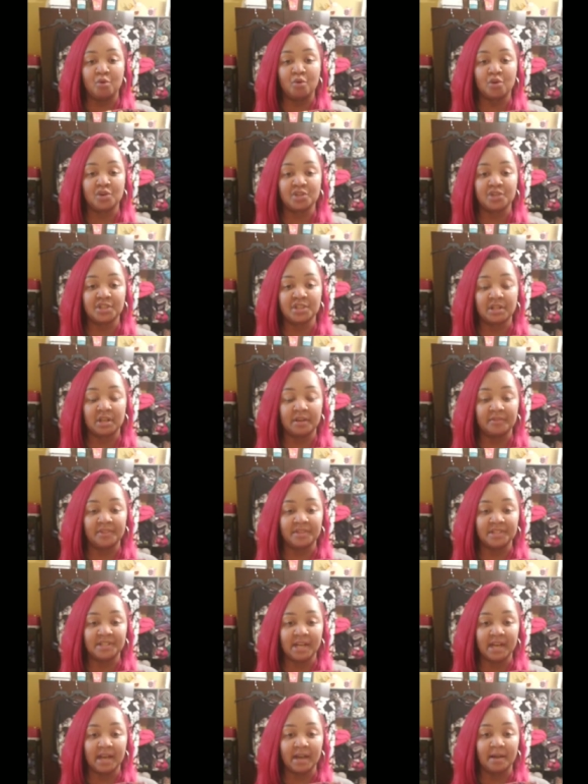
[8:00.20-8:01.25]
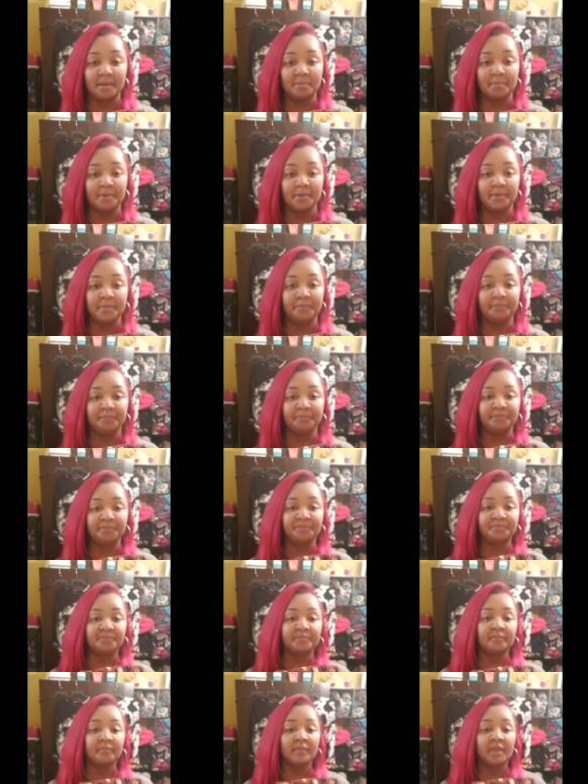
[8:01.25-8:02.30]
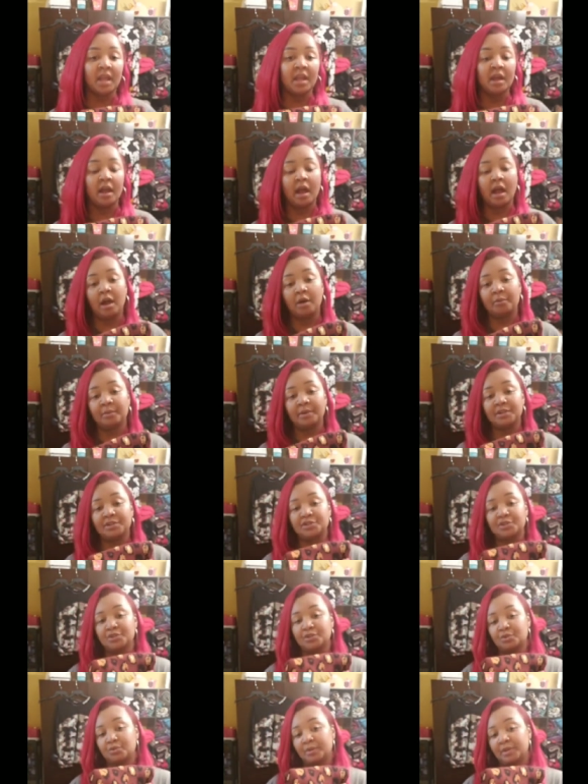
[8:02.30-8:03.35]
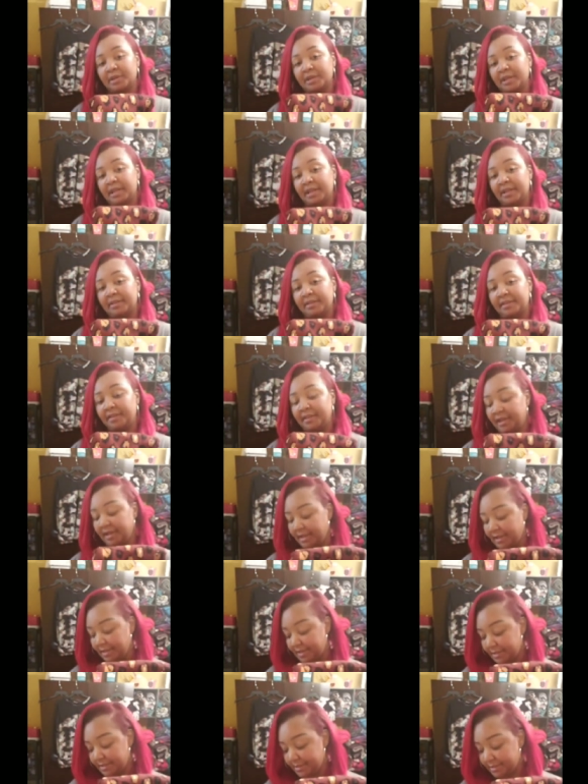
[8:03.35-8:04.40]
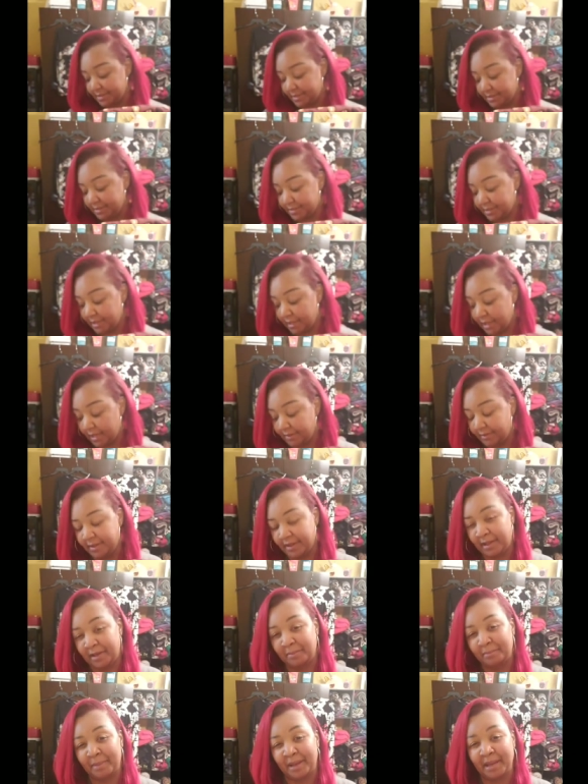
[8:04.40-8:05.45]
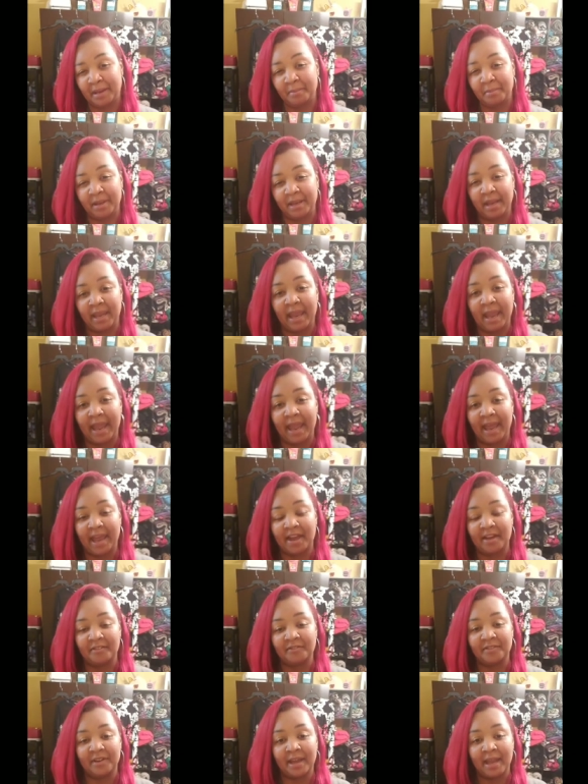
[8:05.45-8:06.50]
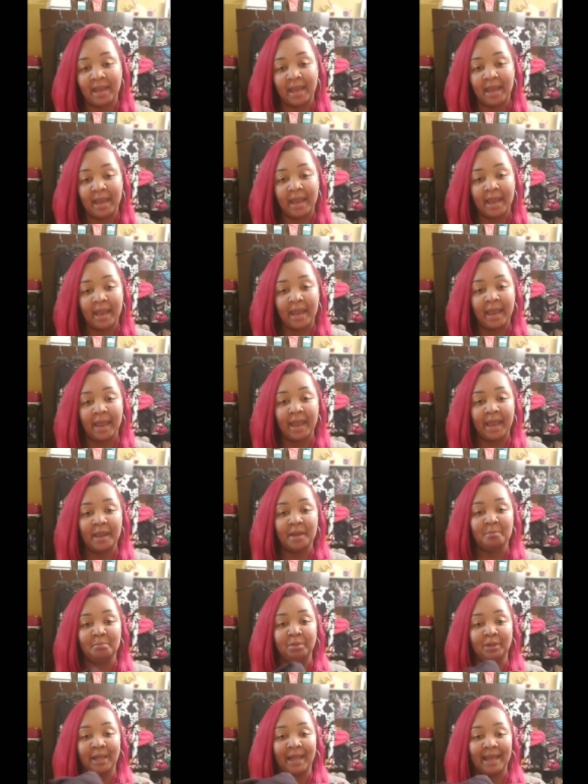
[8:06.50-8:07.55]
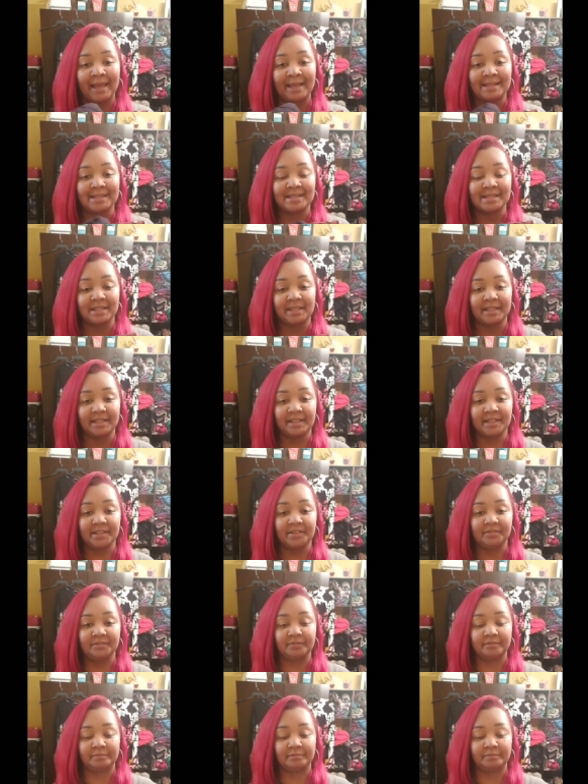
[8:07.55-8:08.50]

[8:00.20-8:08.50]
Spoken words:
portion of the top. I would do it in this and then maybe have a black sleeve.